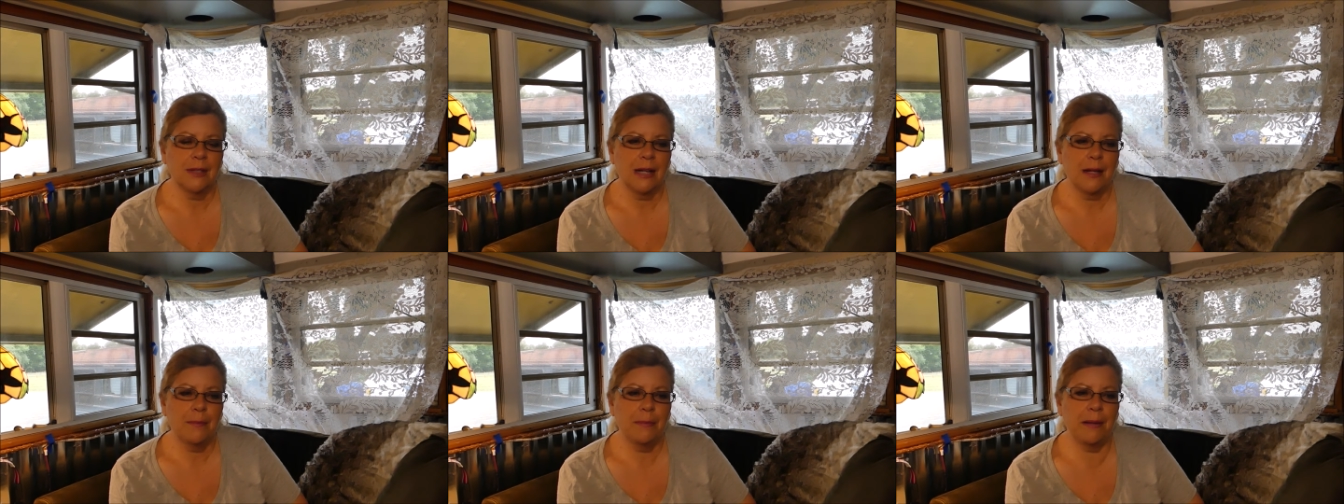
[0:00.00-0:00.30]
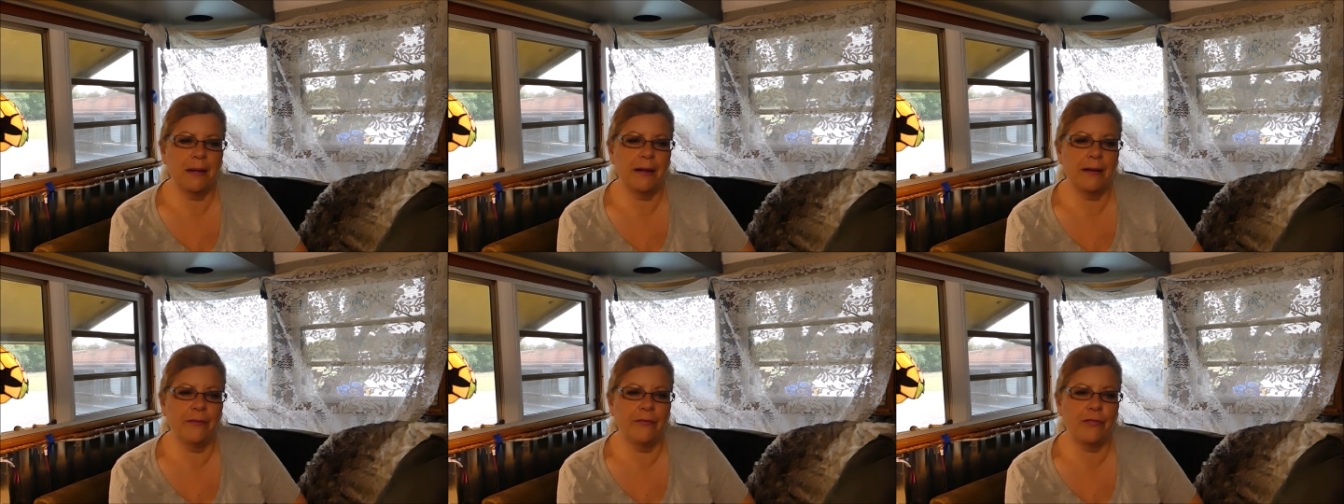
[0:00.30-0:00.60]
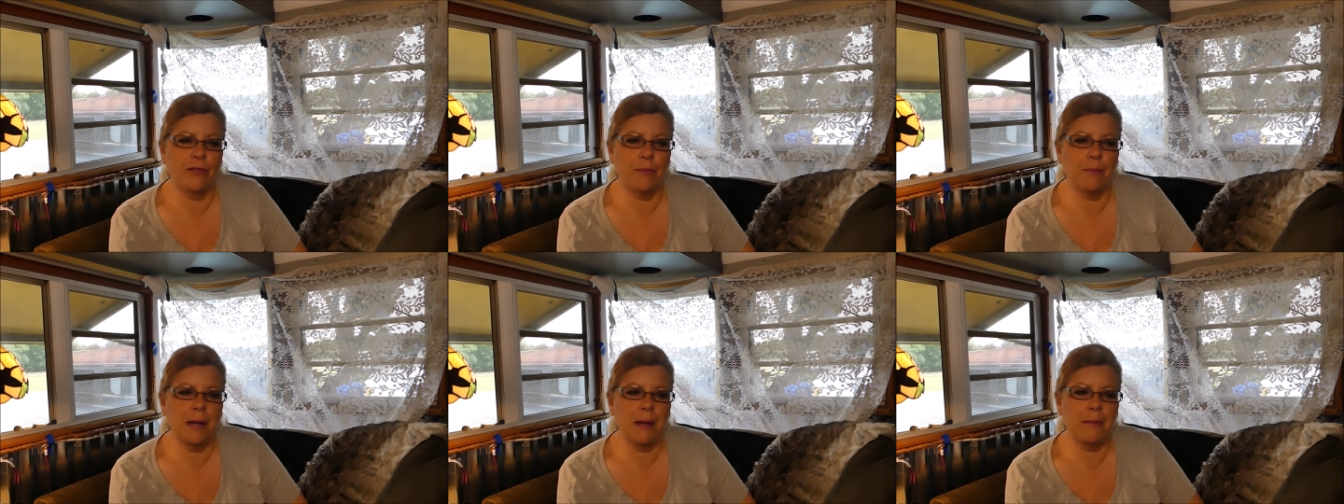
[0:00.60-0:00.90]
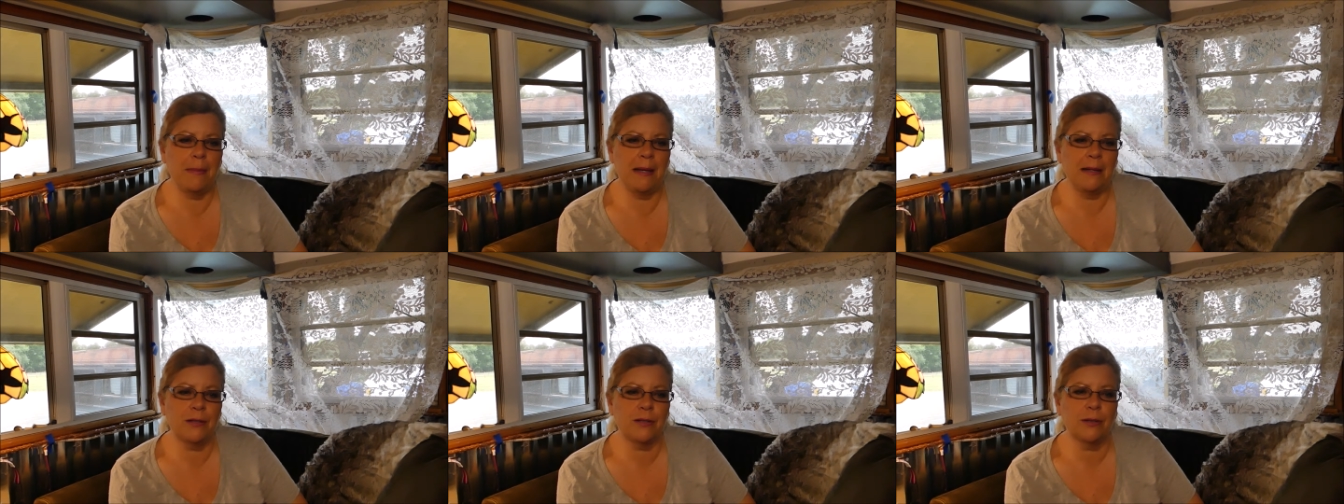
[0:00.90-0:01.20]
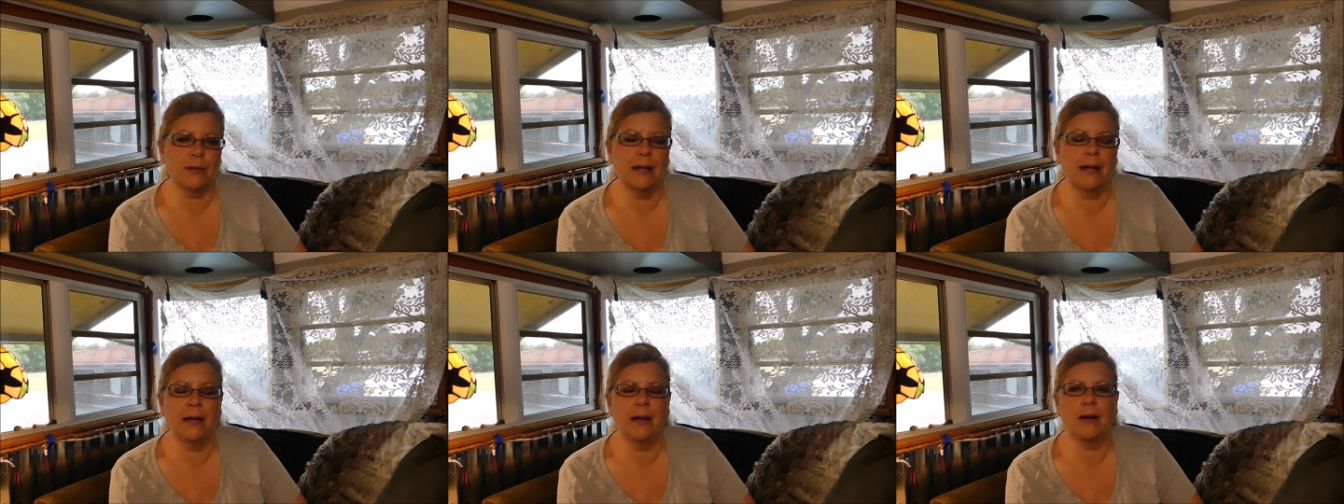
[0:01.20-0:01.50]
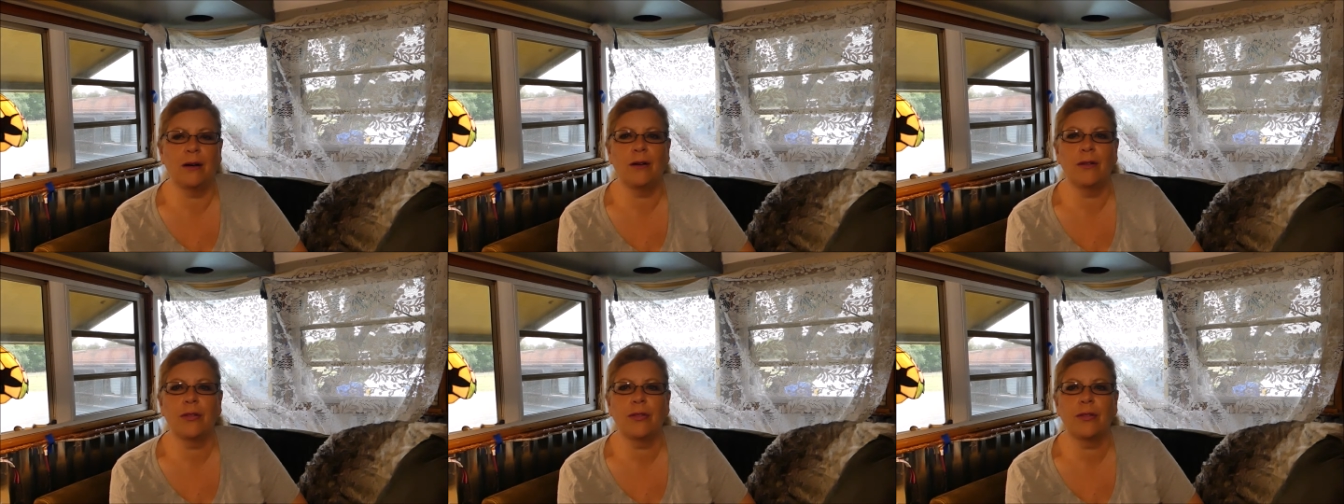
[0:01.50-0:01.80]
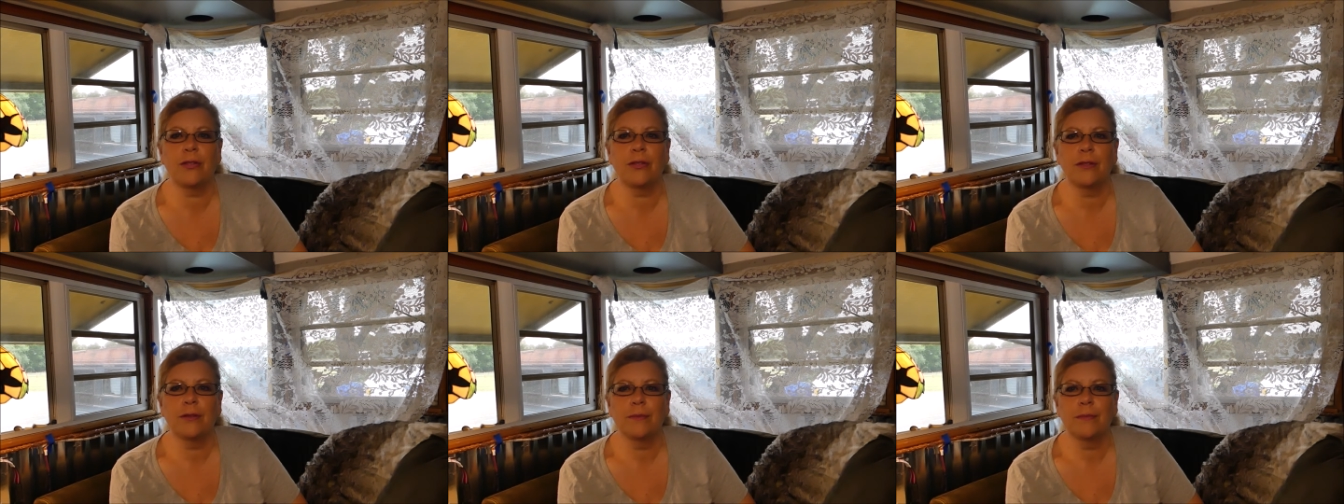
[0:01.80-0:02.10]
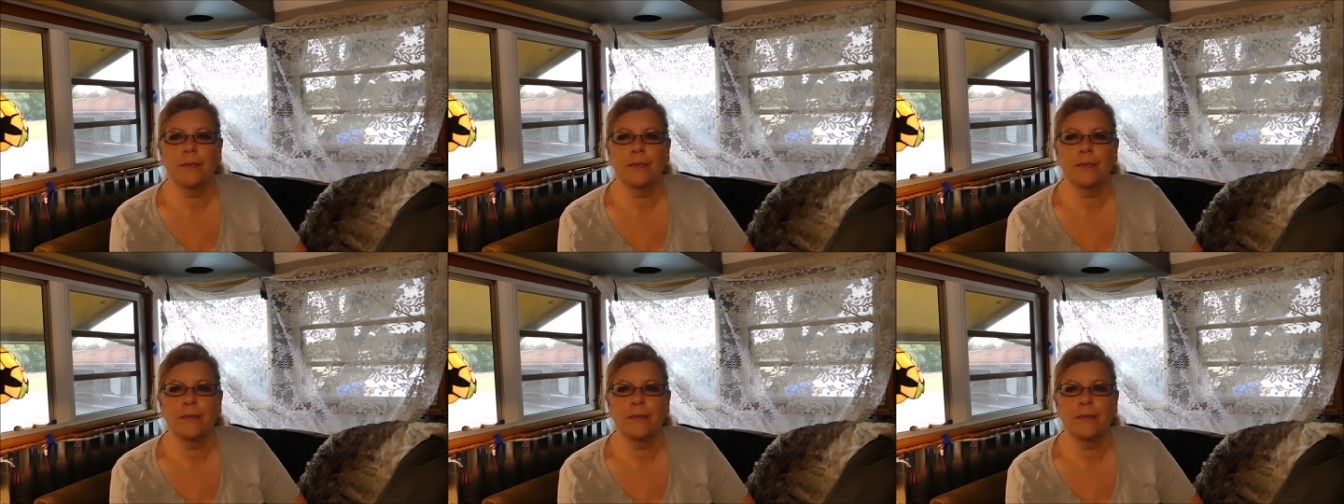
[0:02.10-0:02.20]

But for my mental health,